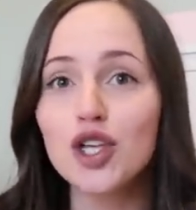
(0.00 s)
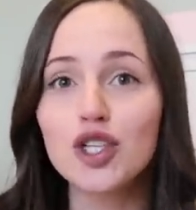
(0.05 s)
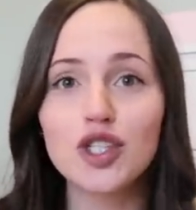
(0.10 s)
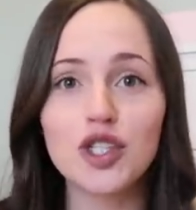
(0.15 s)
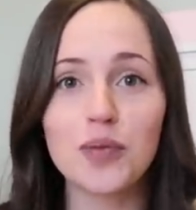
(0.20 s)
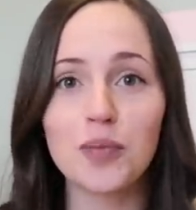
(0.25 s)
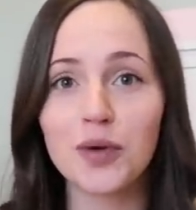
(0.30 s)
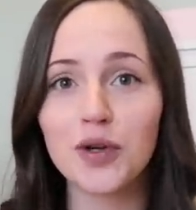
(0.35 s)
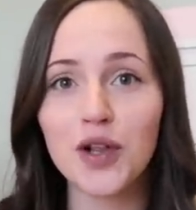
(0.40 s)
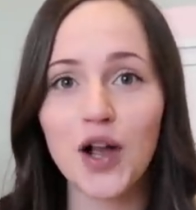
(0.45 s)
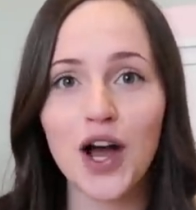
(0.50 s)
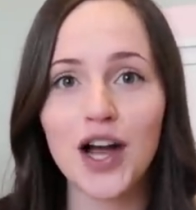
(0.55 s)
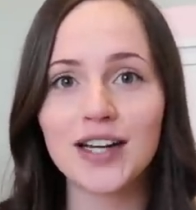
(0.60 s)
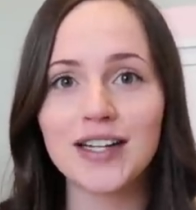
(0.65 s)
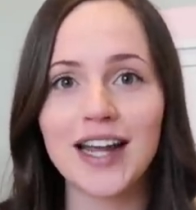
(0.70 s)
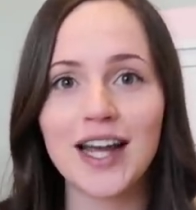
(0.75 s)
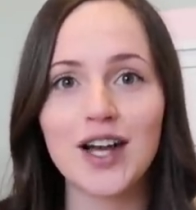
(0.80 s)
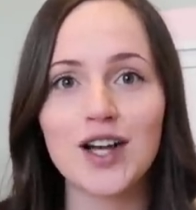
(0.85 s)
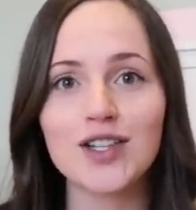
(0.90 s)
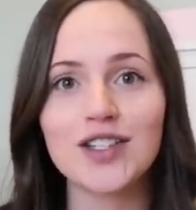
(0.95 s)
super long
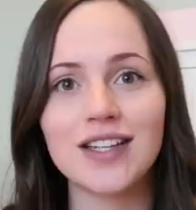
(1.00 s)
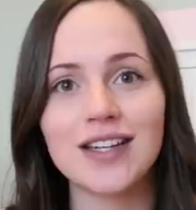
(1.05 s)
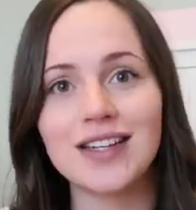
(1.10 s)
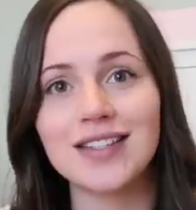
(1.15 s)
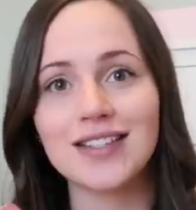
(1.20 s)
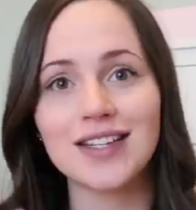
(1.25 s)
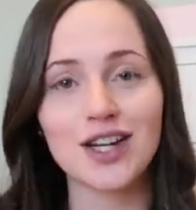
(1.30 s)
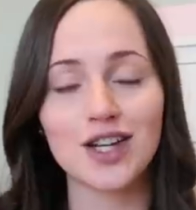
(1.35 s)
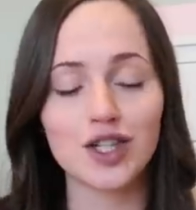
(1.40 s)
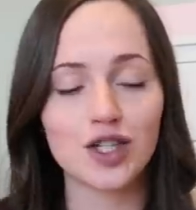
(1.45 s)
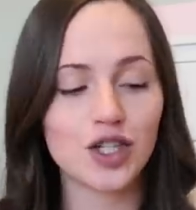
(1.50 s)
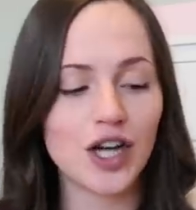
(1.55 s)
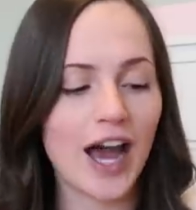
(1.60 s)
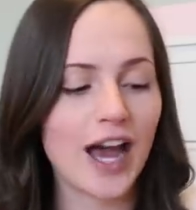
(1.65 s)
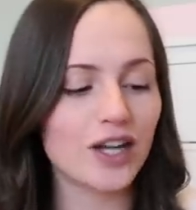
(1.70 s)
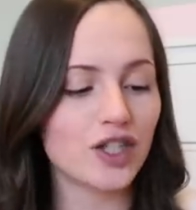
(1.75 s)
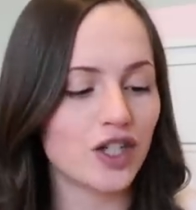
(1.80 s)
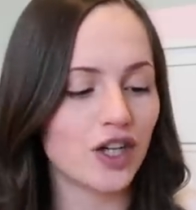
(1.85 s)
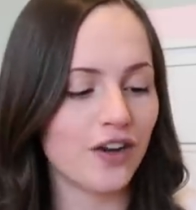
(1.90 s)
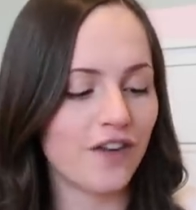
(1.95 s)
nails and is gonna
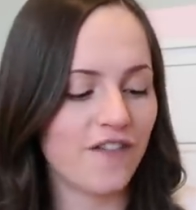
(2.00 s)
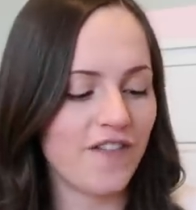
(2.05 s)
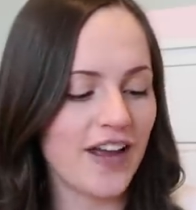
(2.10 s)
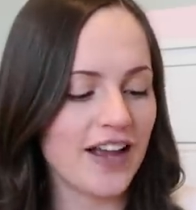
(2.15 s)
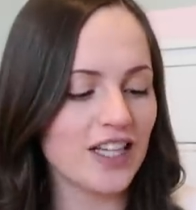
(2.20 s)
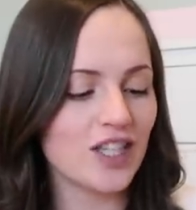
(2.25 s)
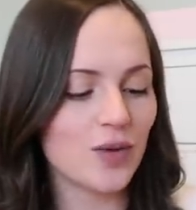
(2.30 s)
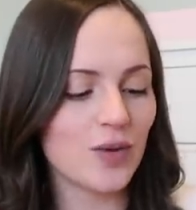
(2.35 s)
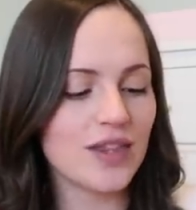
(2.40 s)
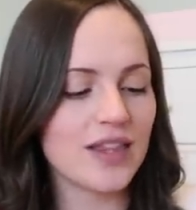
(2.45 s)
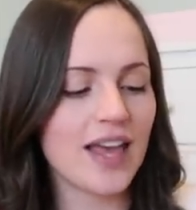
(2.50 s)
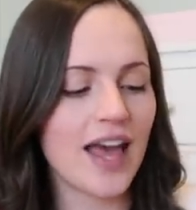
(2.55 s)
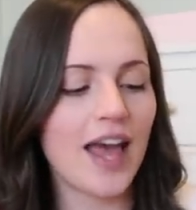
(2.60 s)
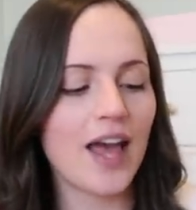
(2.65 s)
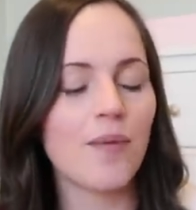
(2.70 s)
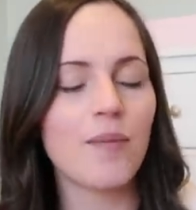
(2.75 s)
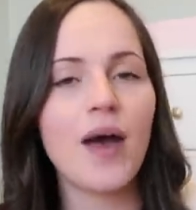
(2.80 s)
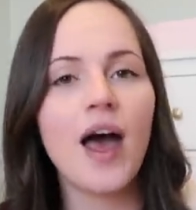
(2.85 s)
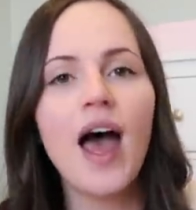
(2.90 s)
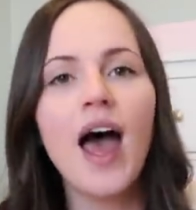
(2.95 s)
scratch her face with
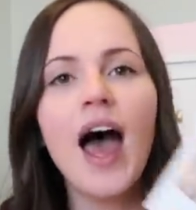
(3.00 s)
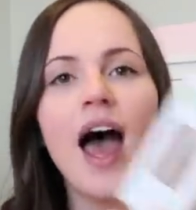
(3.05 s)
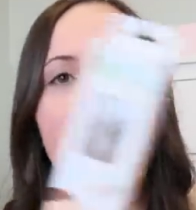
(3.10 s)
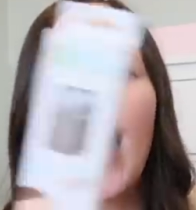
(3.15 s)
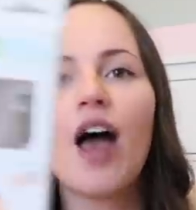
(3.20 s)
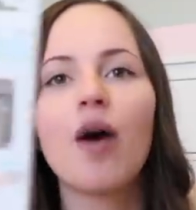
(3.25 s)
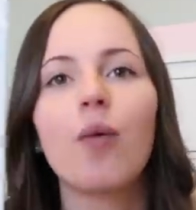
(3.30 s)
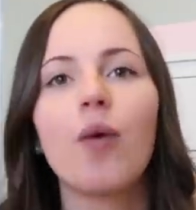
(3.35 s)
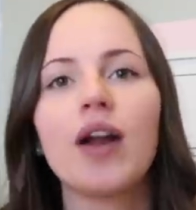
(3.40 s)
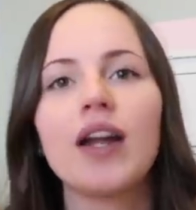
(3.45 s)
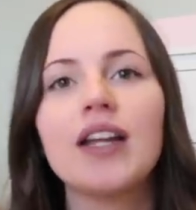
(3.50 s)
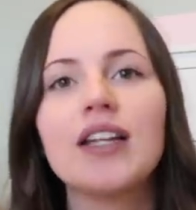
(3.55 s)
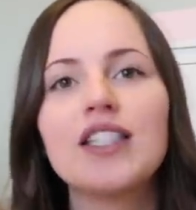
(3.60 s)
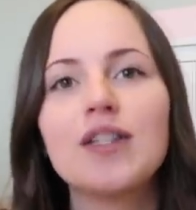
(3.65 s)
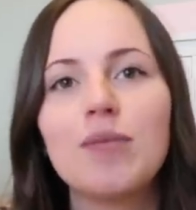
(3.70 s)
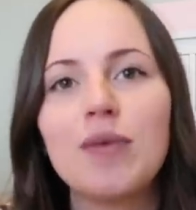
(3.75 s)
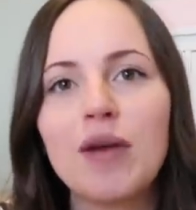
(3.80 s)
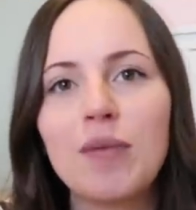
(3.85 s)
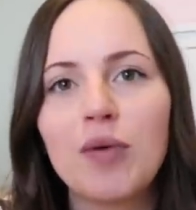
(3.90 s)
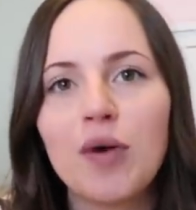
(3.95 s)
them, I wanted
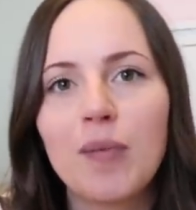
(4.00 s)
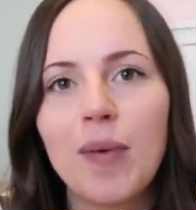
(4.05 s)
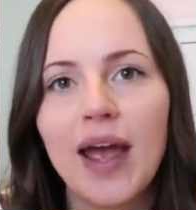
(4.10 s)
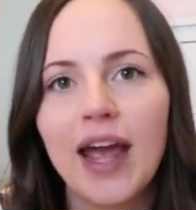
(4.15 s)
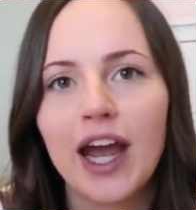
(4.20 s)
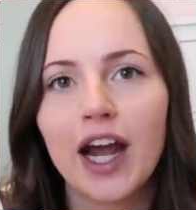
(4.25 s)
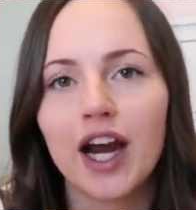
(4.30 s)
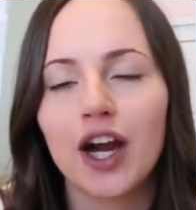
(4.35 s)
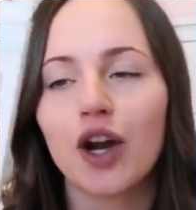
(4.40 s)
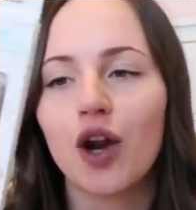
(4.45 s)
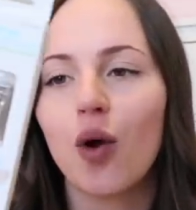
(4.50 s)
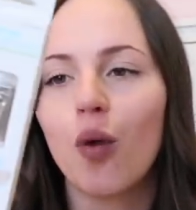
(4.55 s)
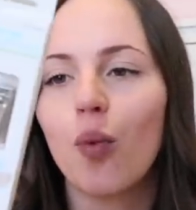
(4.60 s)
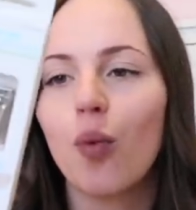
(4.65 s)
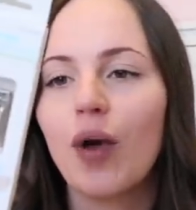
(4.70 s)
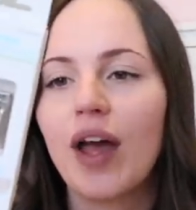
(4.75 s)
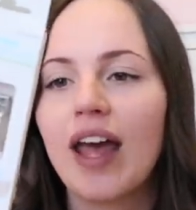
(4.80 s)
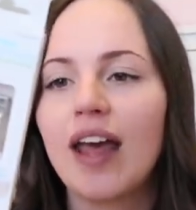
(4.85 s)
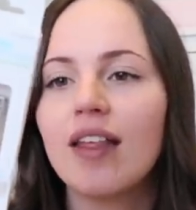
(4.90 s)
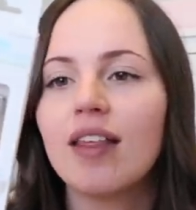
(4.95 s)
to be prepared
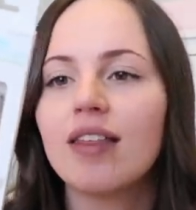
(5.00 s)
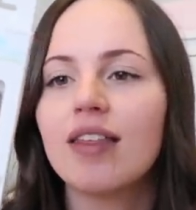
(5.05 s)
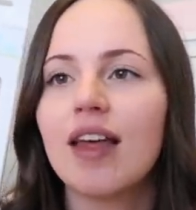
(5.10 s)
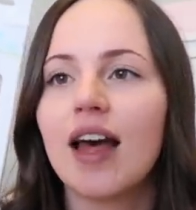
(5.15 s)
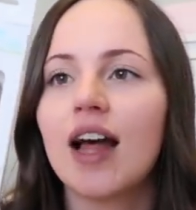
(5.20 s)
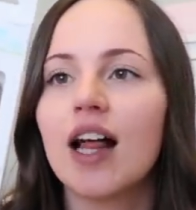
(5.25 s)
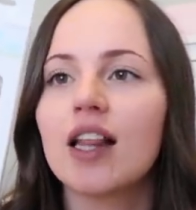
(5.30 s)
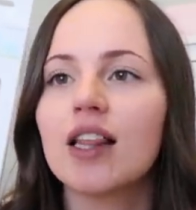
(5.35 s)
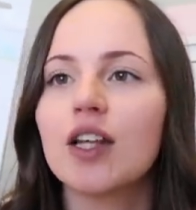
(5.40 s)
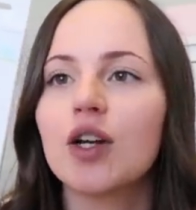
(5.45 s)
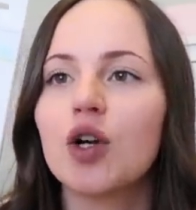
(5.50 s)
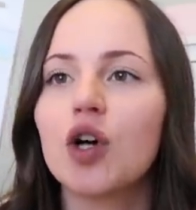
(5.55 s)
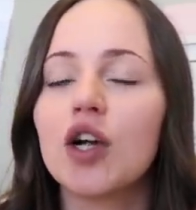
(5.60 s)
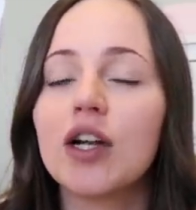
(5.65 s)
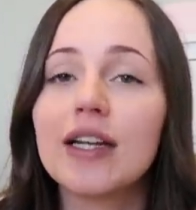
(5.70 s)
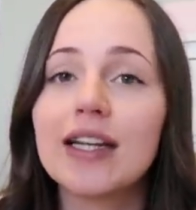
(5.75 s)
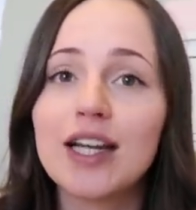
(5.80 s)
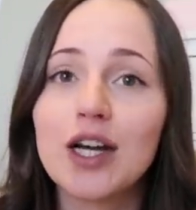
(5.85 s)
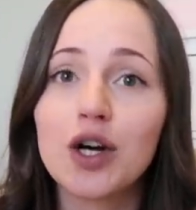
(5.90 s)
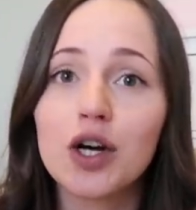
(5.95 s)
with a
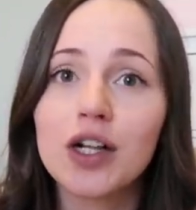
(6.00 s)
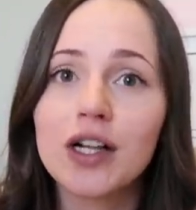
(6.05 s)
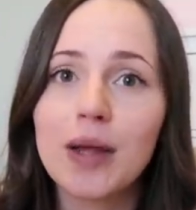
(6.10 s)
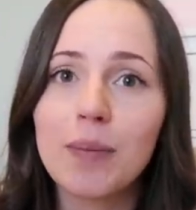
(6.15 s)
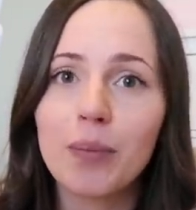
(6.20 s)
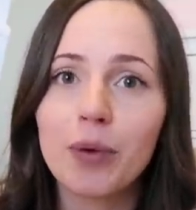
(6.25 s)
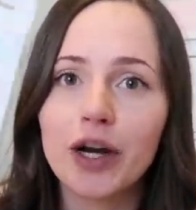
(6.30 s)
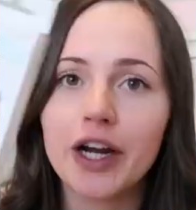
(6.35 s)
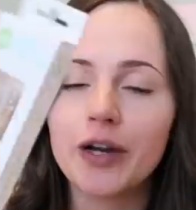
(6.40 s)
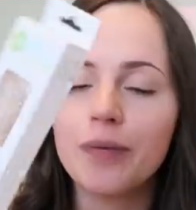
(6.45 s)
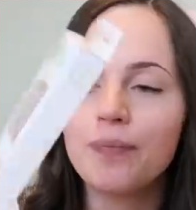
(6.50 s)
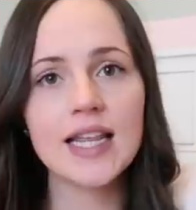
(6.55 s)
little nail clipper.